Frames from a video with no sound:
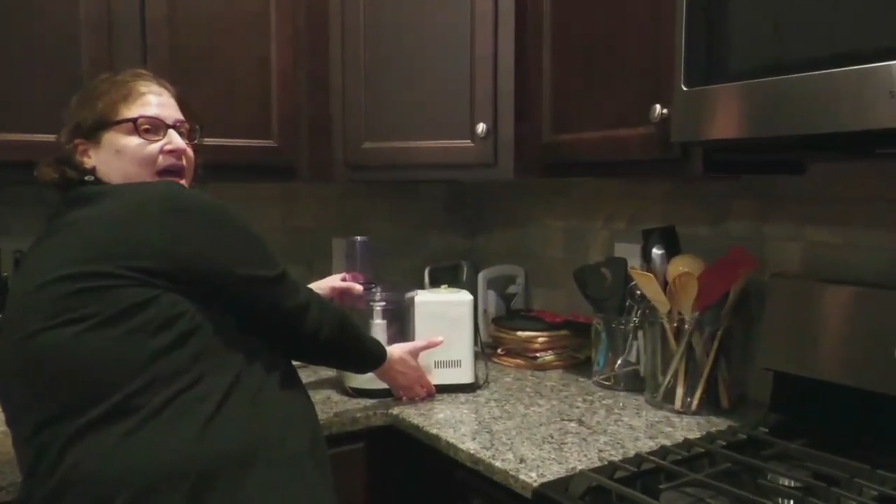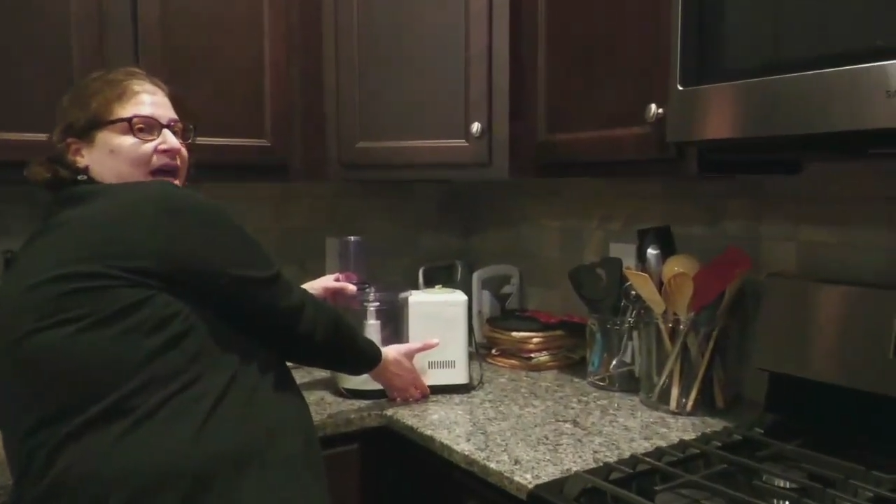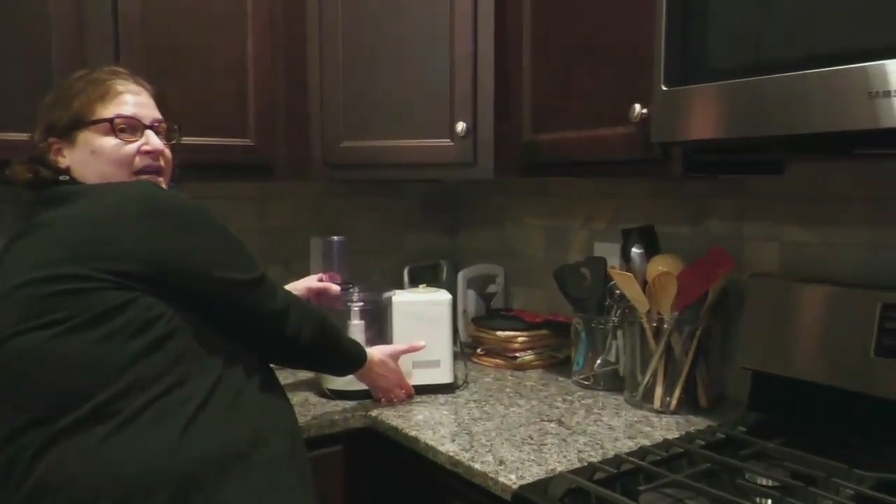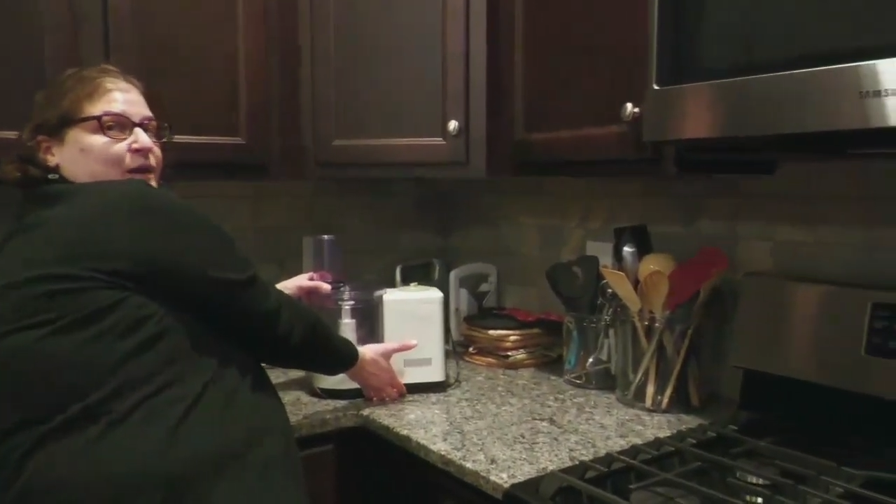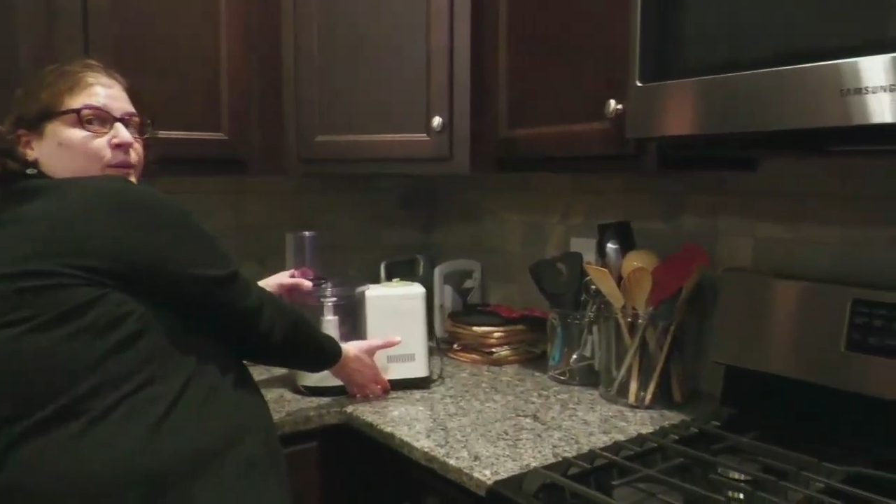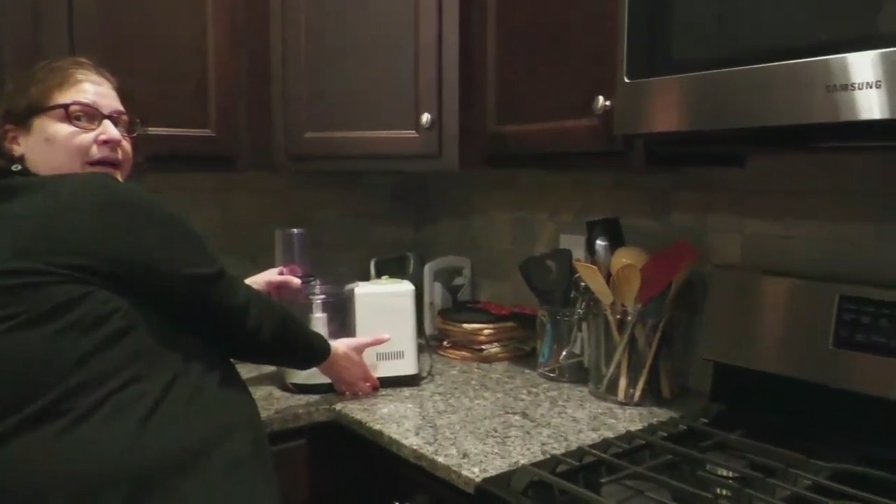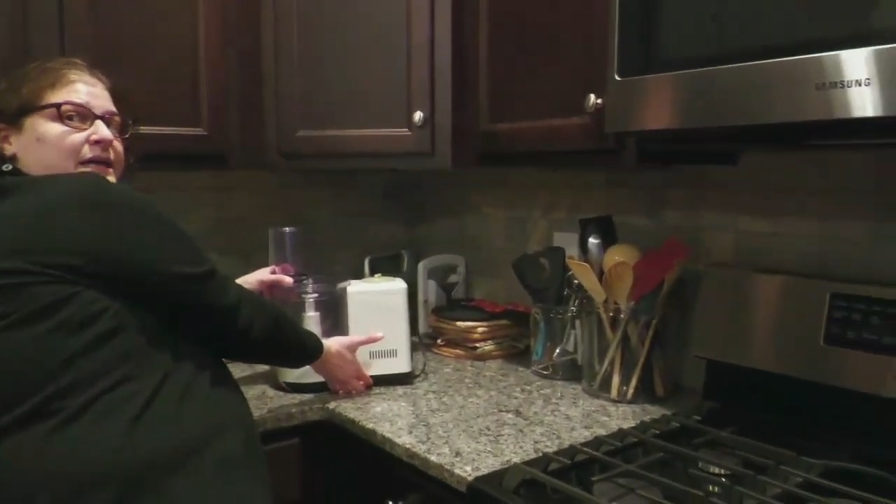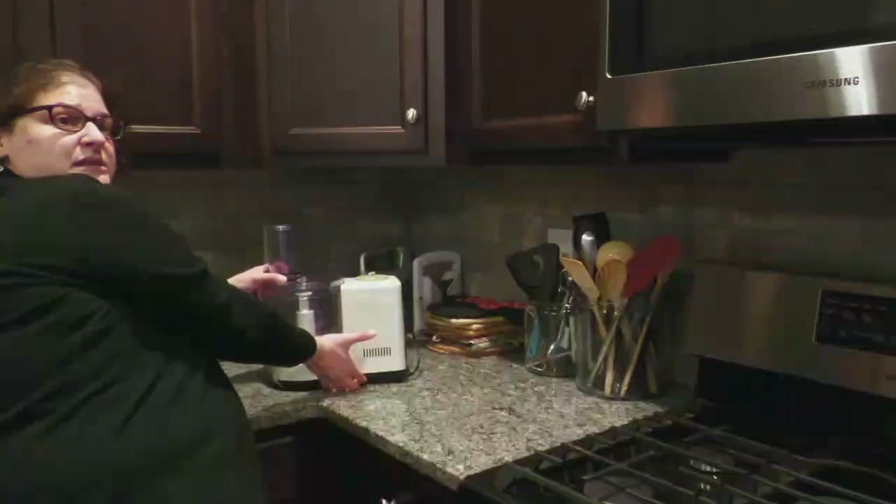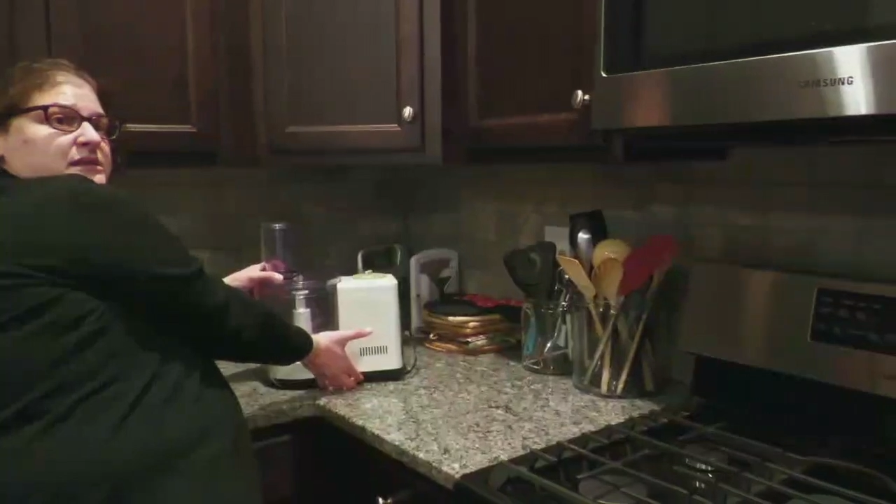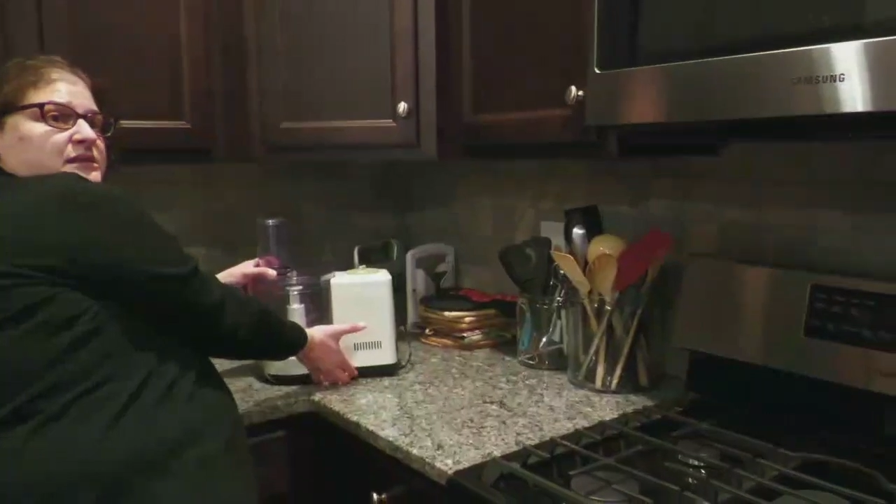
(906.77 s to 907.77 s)

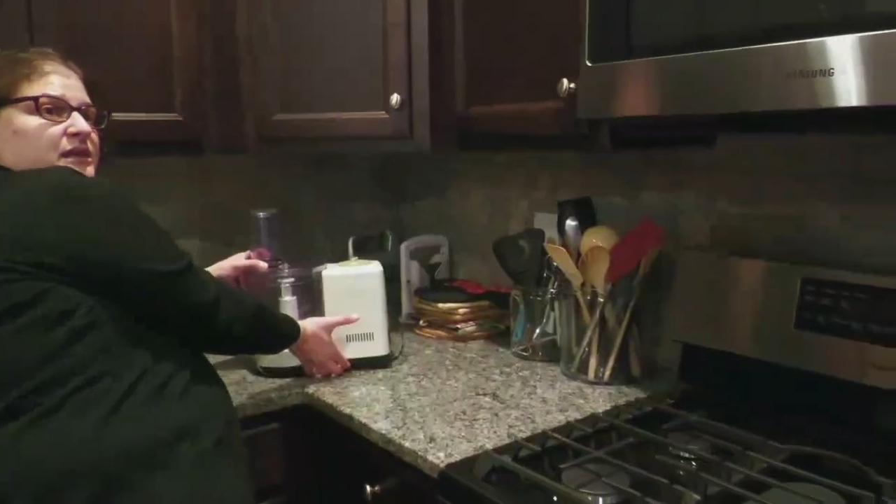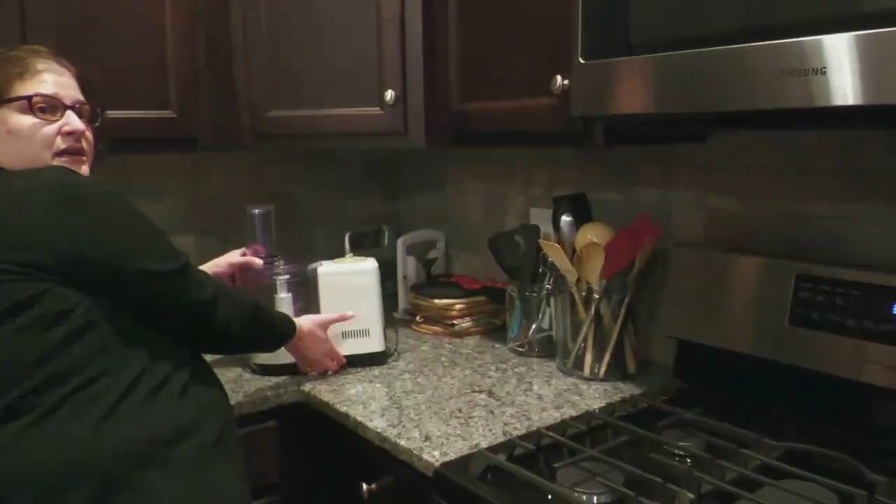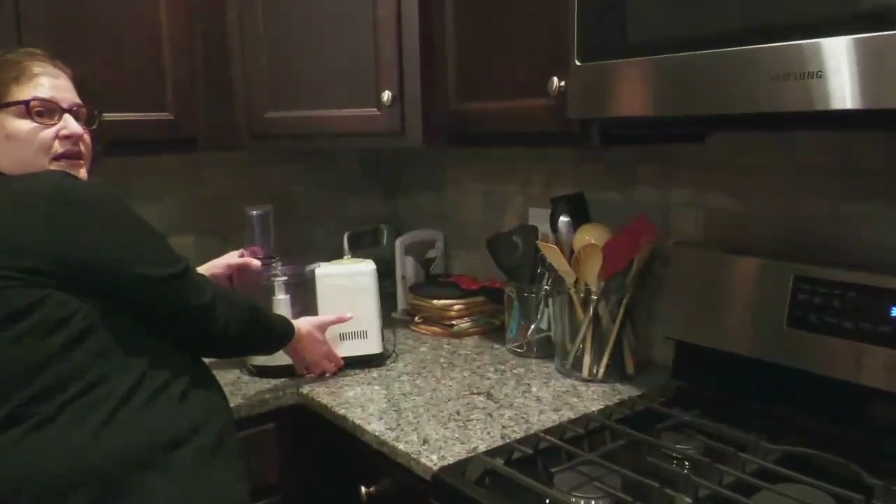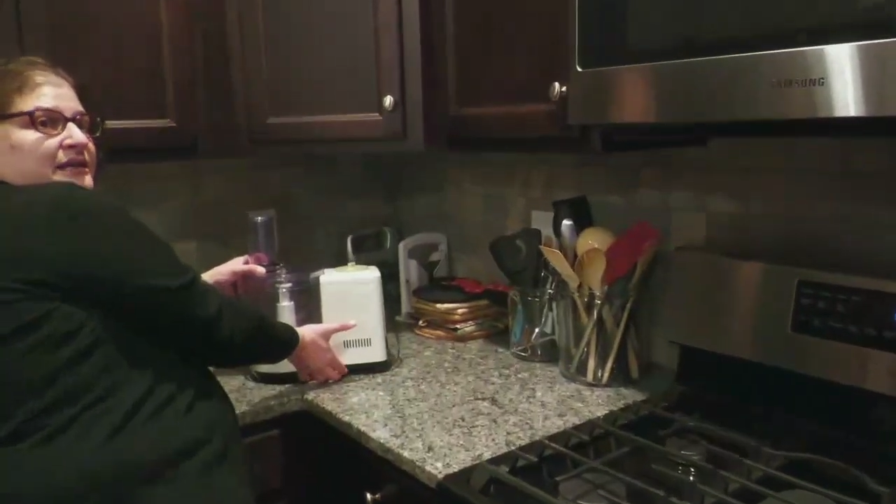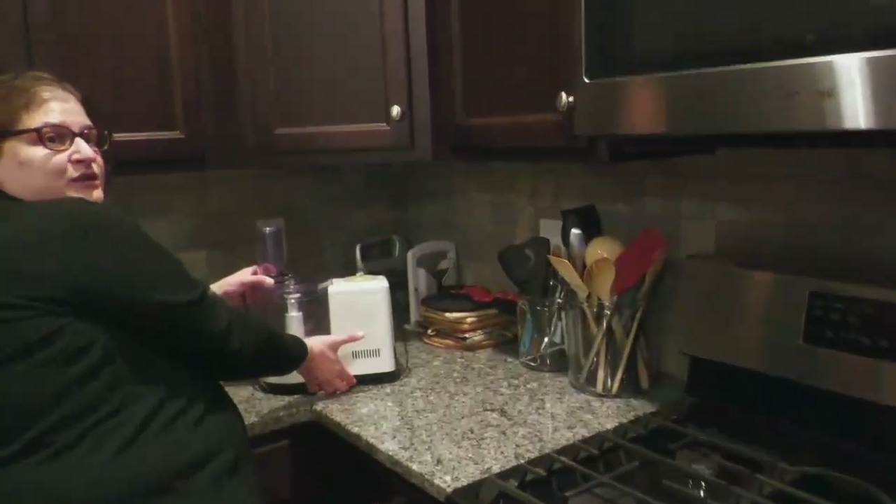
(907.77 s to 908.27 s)
anyways, is a